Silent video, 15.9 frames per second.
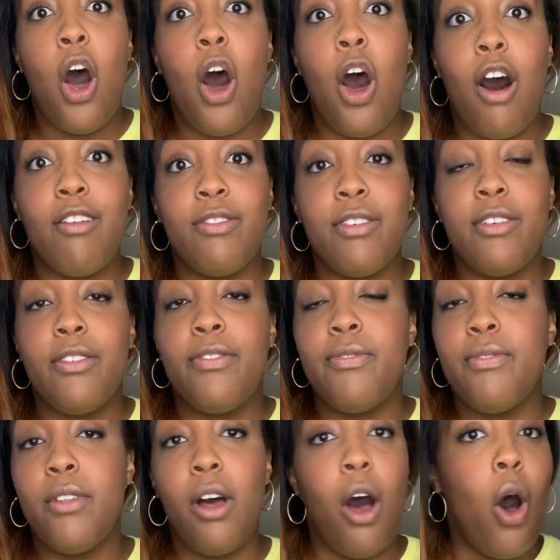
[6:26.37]
off of
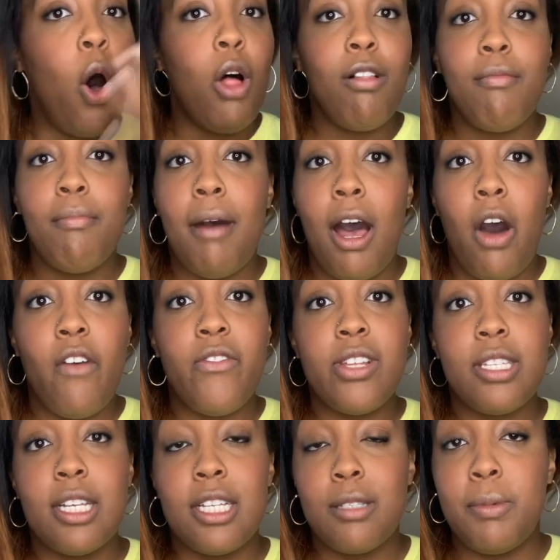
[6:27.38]
all my
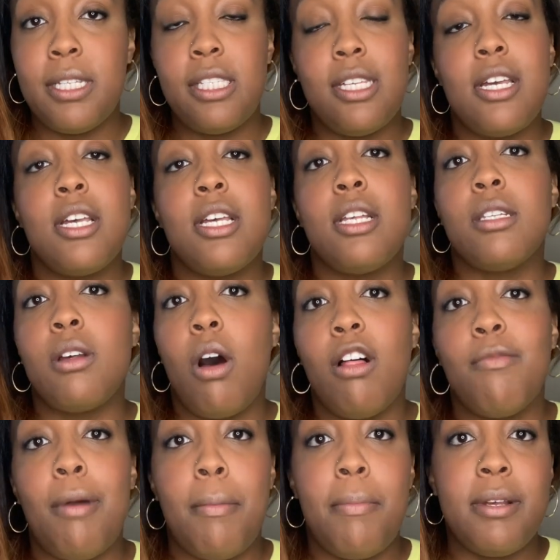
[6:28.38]
office expenses, all
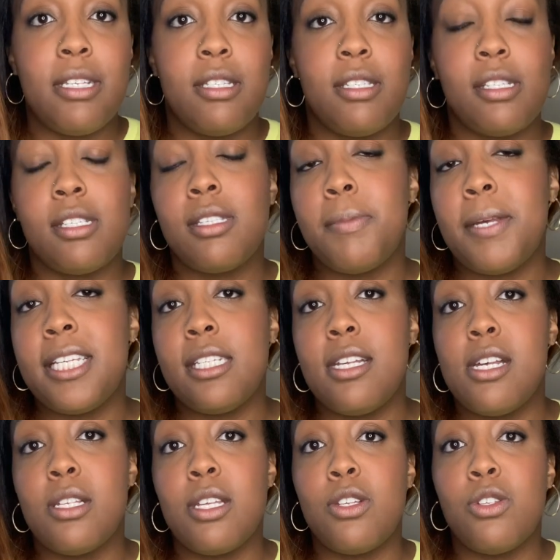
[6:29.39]
of my business expenses.